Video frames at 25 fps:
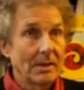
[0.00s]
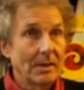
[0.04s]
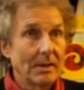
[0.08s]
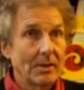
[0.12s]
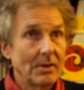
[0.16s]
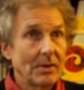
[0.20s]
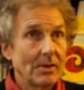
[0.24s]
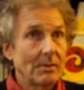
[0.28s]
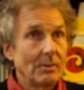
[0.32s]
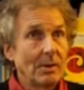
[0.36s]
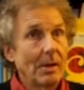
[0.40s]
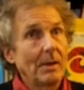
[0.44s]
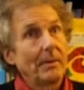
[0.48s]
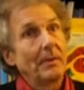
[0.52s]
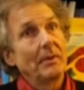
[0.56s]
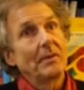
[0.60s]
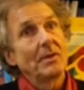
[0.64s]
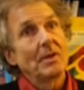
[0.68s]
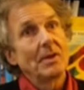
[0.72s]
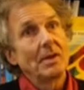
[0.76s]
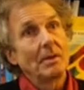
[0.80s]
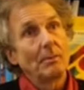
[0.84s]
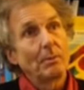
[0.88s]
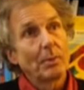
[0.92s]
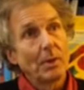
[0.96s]
And so while we've
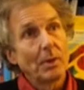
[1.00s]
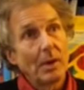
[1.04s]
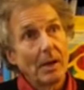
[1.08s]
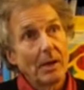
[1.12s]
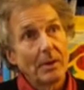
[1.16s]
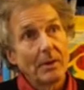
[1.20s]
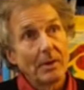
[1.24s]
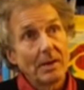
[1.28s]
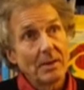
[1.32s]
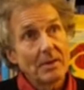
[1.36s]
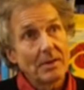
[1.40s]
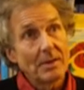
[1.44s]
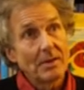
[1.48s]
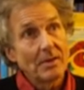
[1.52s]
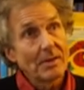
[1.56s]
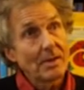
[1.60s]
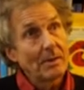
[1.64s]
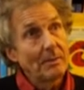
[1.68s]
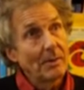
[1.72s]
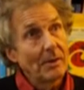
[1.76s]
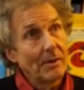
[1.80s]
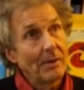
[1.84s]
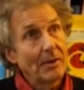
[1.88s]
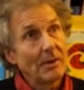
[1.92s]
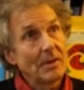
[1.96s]
seen progress in
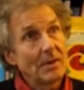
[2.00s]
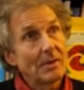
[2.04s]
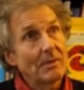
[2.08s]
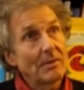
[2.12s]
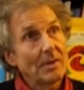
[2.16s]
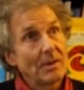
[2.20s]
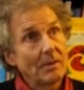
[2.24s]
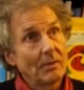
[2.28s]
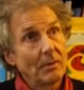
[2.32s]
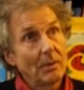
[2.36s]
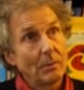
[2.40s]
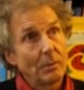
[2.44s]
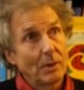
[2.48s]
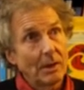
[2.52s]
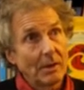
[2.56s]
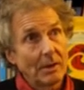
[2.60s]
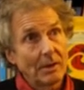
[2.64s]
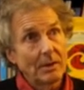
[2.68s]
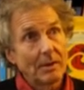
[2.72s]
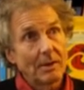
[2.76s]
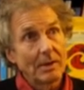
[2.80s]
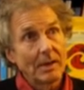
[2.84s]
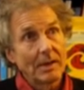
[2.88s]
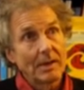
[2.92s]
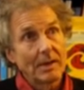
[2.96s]
some areas of civil and
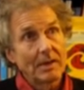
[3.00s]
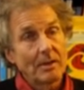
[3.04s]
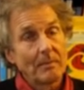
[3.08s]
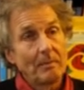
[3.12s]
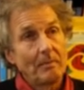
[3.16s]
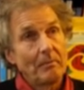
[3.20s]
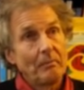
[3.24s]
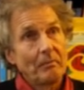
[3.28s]
political rights,